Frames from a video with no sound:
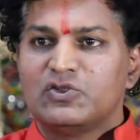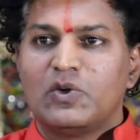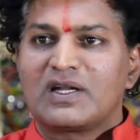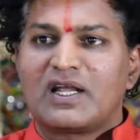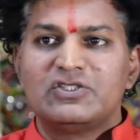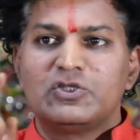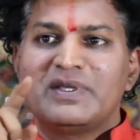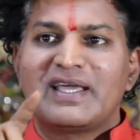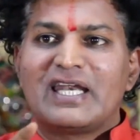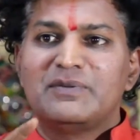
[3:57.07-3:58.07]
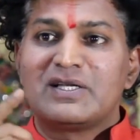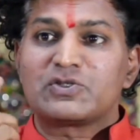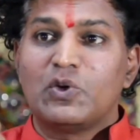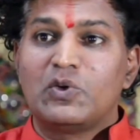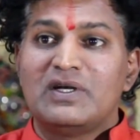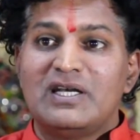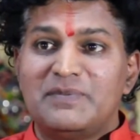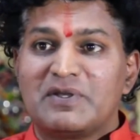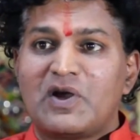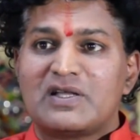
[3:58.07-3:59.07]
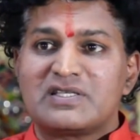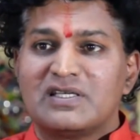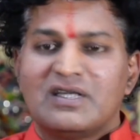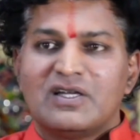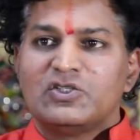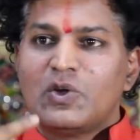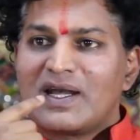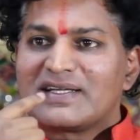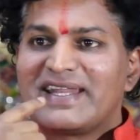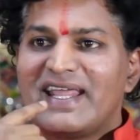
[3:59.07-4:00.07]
You are consuming animals only because your